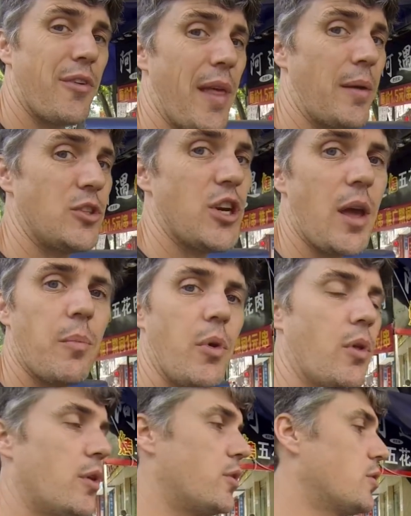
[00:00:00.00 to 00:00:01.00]
for that giant
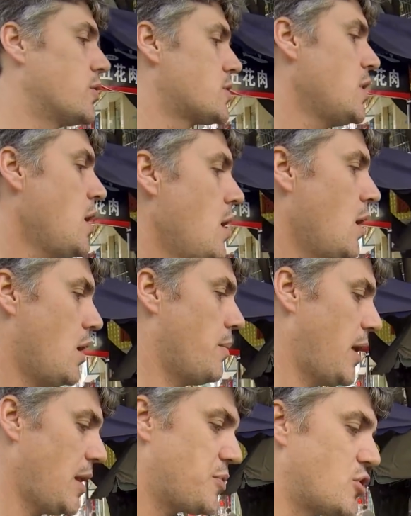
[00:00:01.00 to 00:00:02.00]
bowl of noodles.
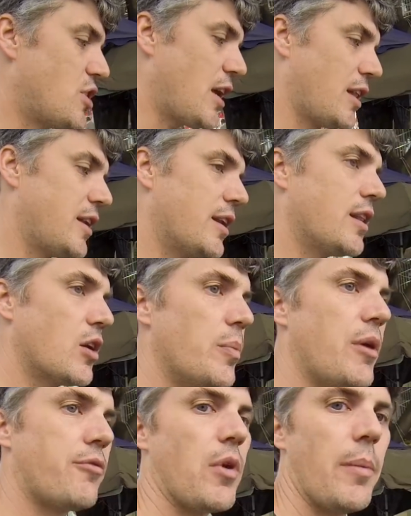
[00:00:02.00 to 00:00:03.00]
My lips are tingling a little
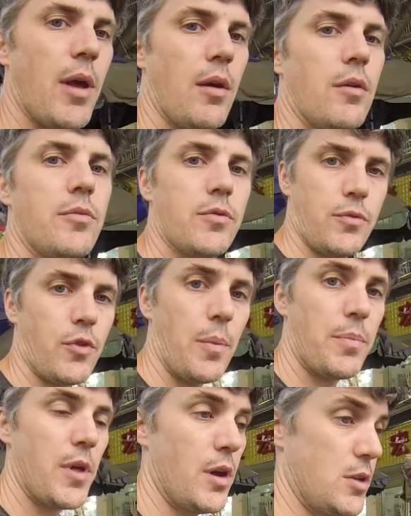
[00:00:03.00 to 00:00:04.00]
bit from it,
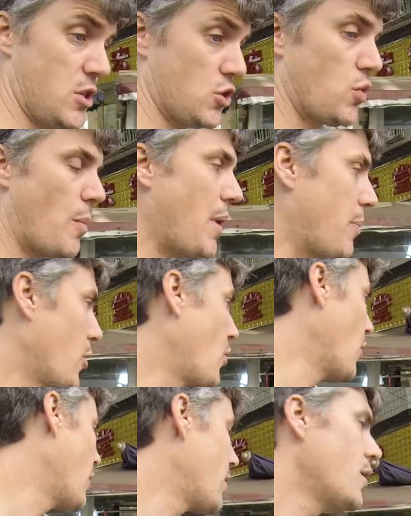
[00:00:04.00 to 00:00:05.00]
from the Sichuan peppercorn.